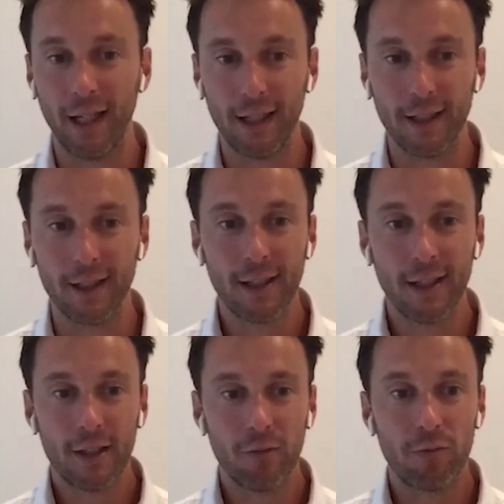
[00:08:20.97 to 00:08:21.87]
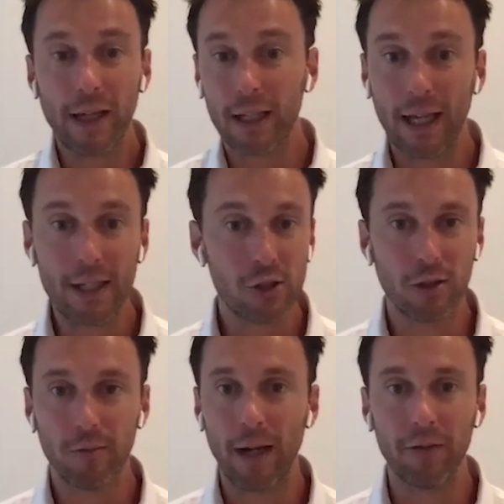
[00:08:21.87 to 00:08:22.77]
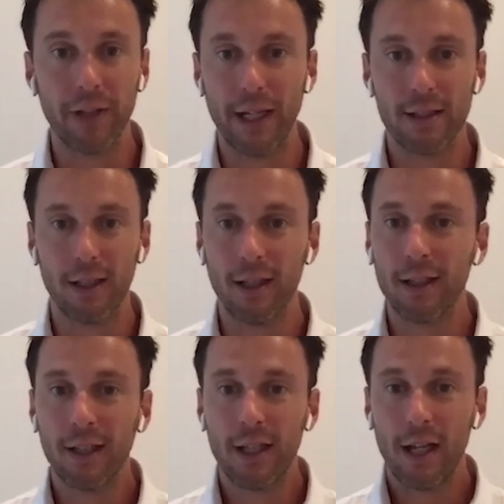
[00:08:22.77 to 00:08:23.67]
in regulation around data,